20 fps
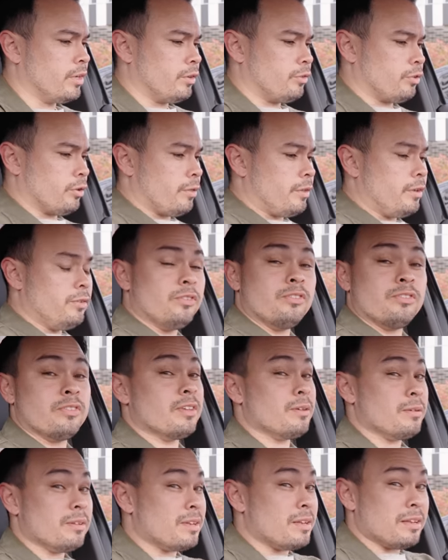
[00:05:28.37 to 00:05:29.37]
So this is
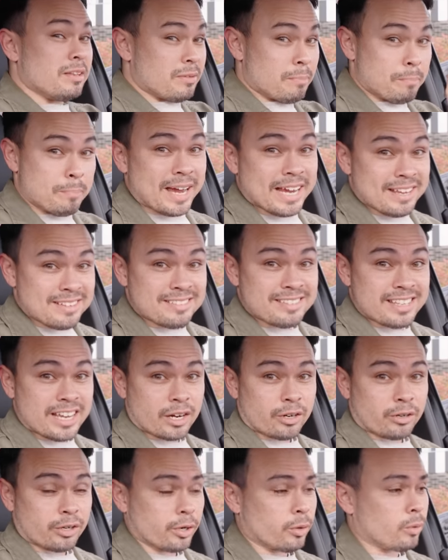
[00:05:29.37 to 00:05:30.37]
the bass
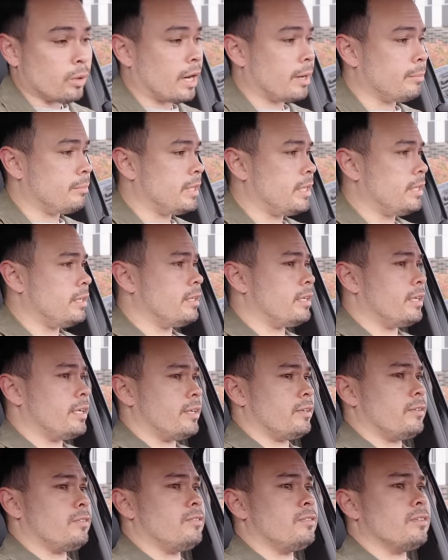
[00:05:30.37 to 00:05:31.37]
stereo. I mean,
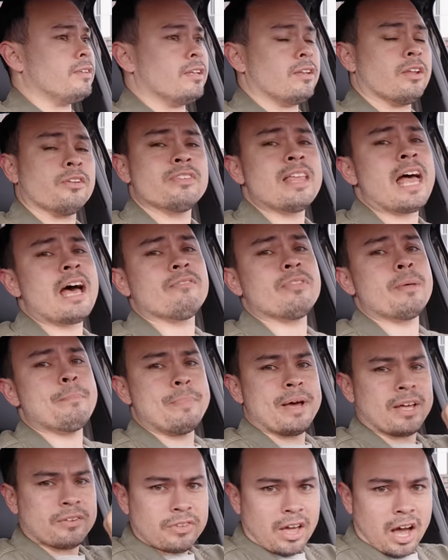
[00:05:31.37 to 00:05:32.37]
it doesn't have the
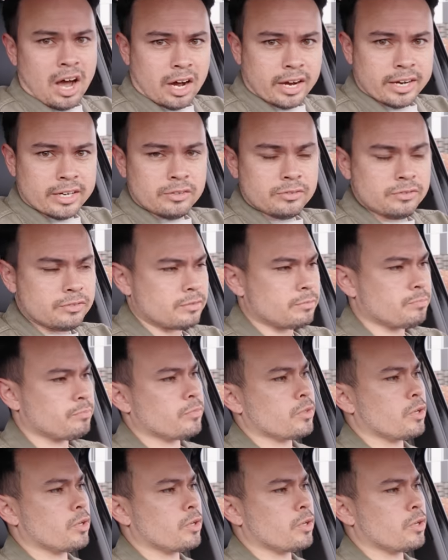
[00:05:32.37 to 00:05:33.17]
best highs.